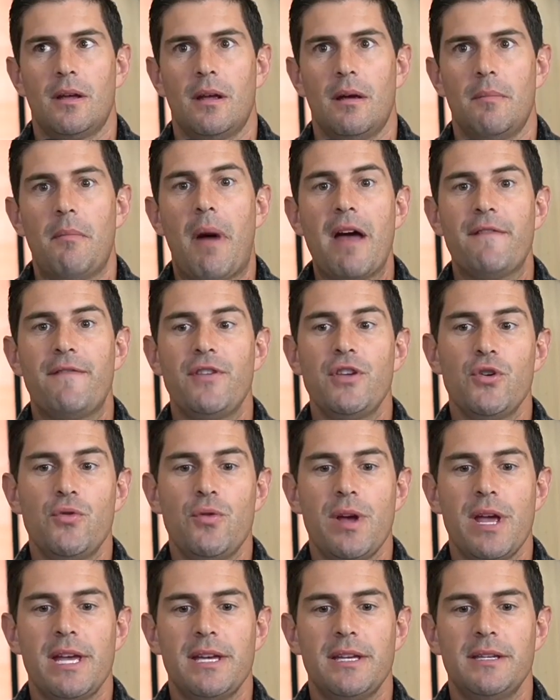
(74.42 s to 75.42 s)
My view
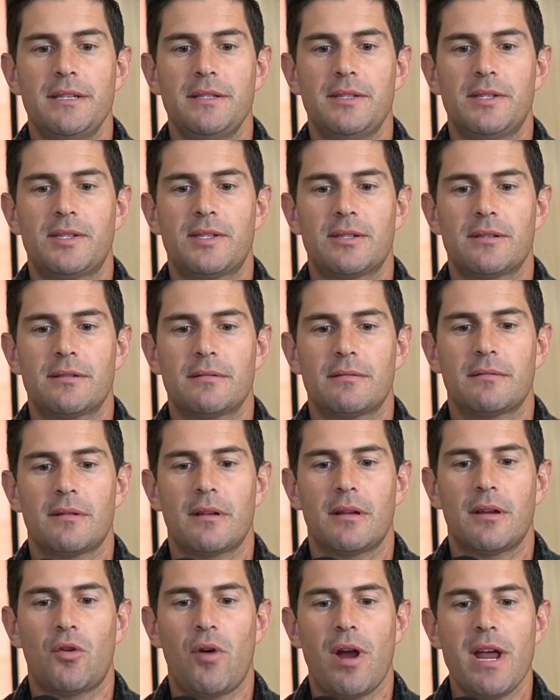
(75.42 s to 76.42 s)
is
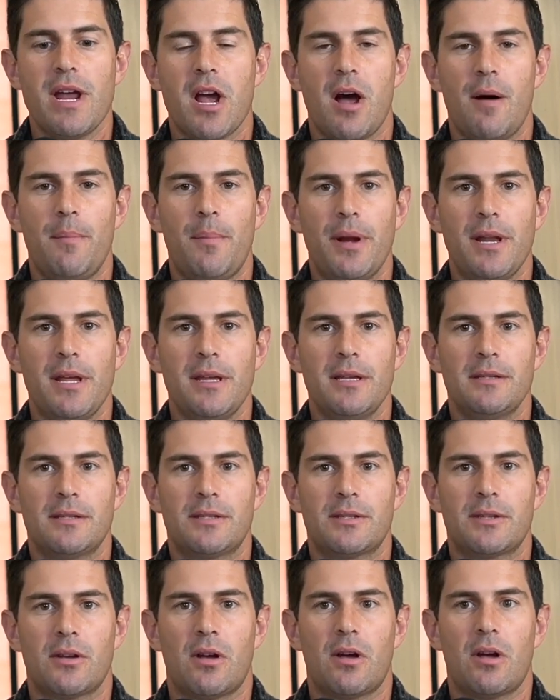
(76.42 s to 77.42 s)
great
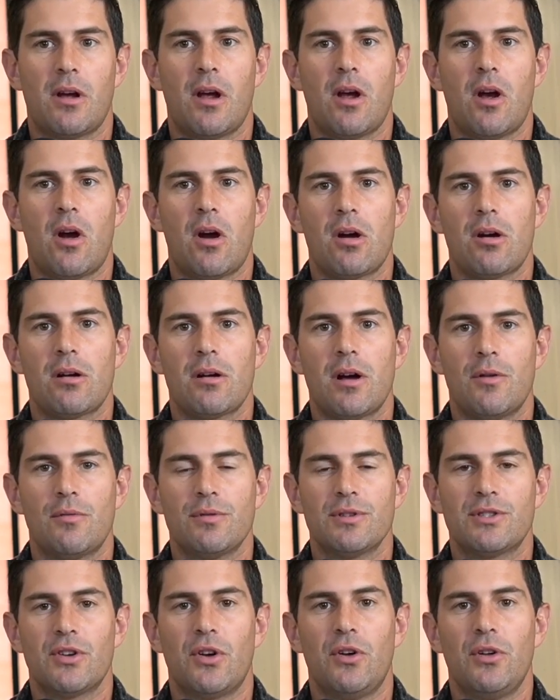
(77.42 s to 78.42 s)
companies are a
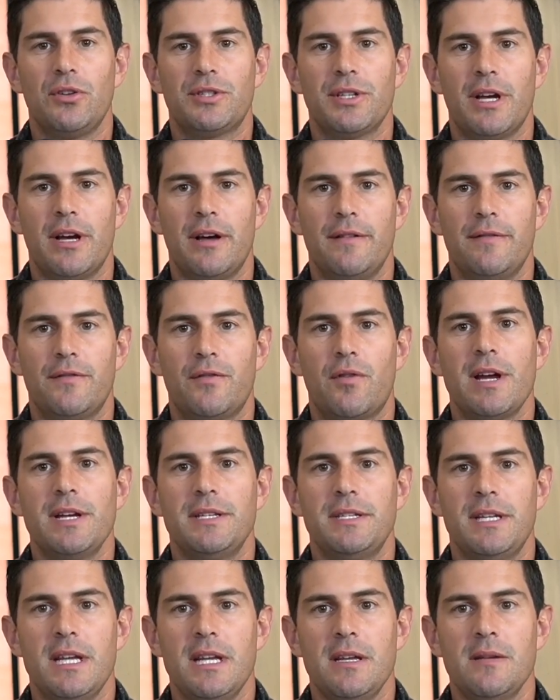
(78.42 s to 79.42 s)
result of great
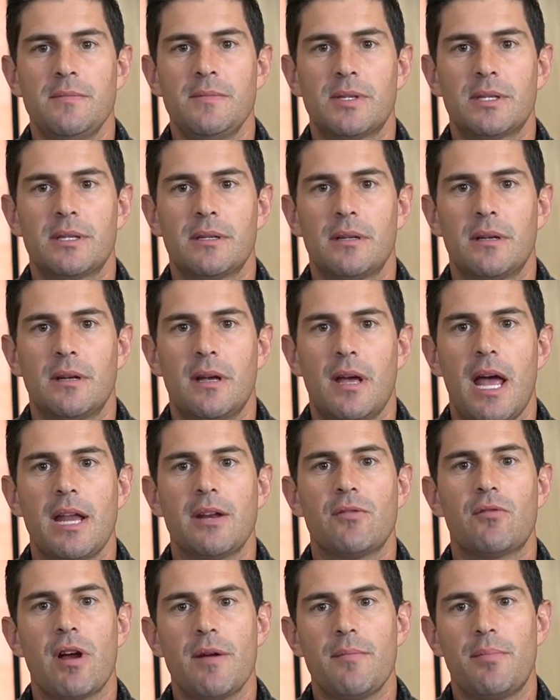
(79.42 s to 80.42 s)
teams
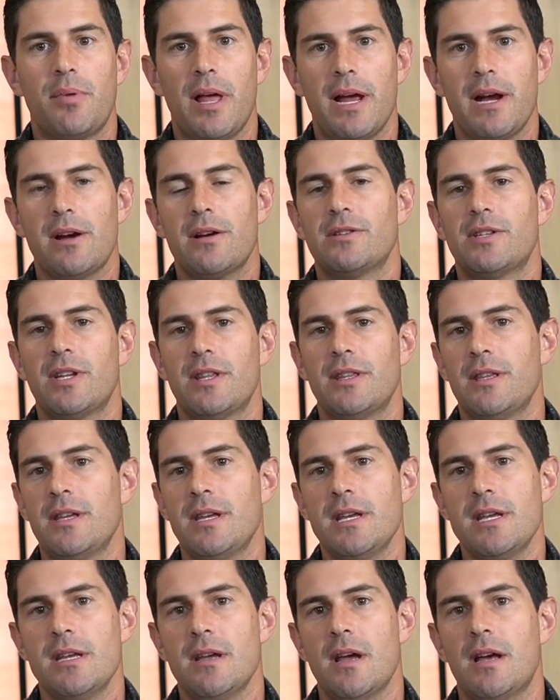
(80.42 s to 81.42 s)
and great players and
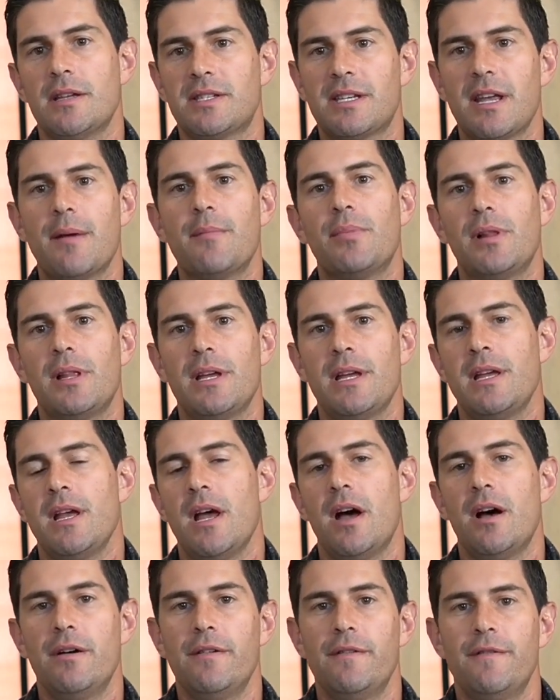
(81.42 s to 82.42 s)
the assembly
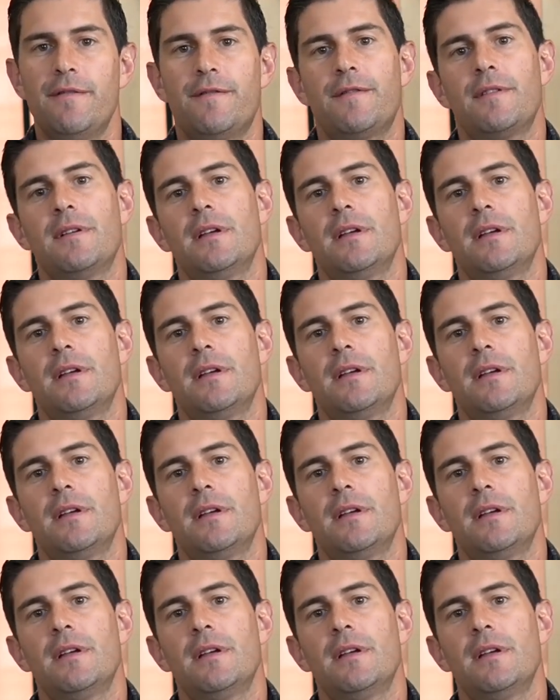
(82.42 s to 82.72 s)
of